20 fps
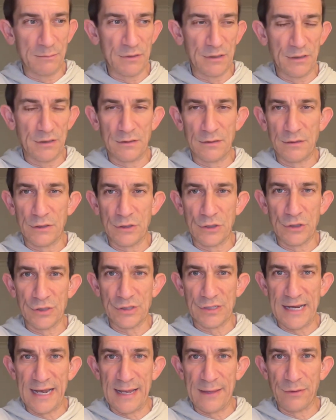to
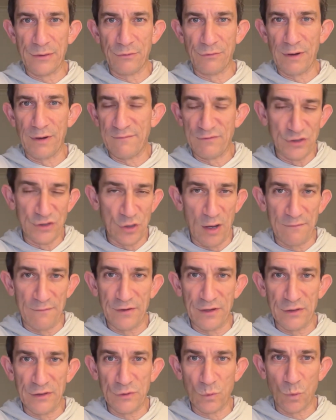just getting the Ravens
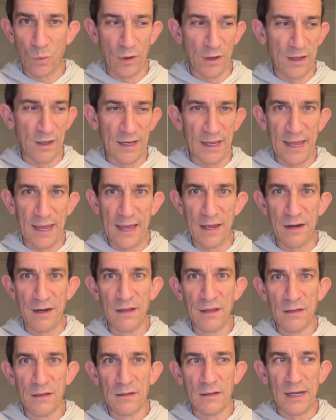offense working again.
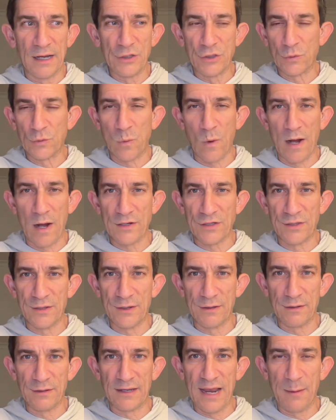I just watched
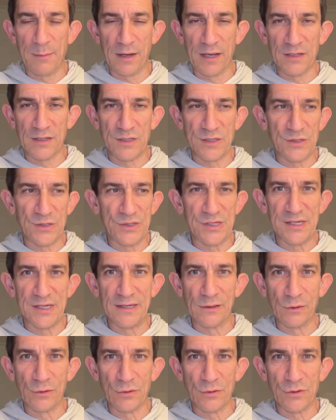their game against the
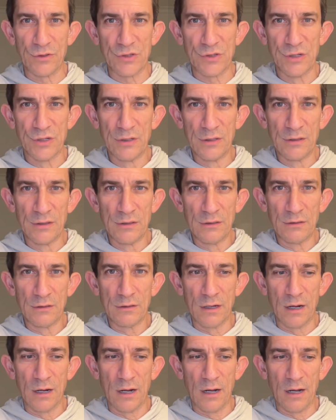Steelers,
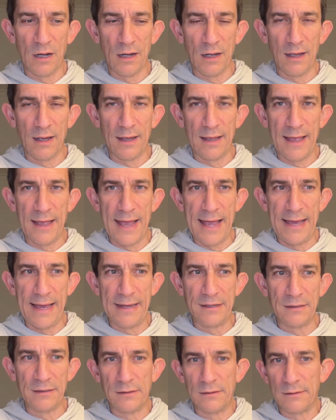
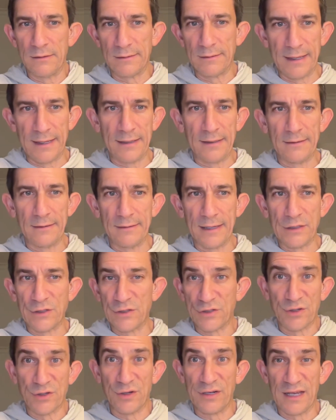and they
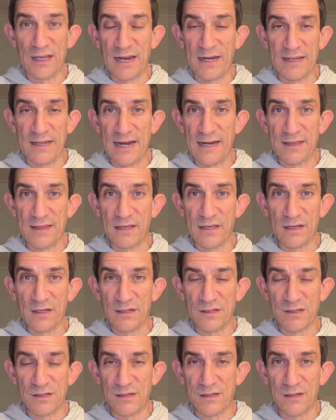just couldn't get anything
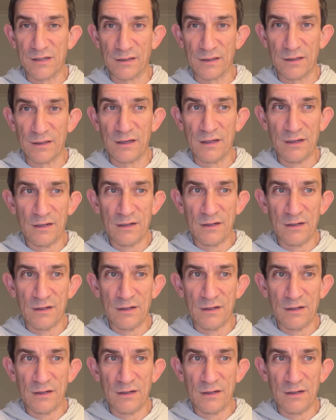consistently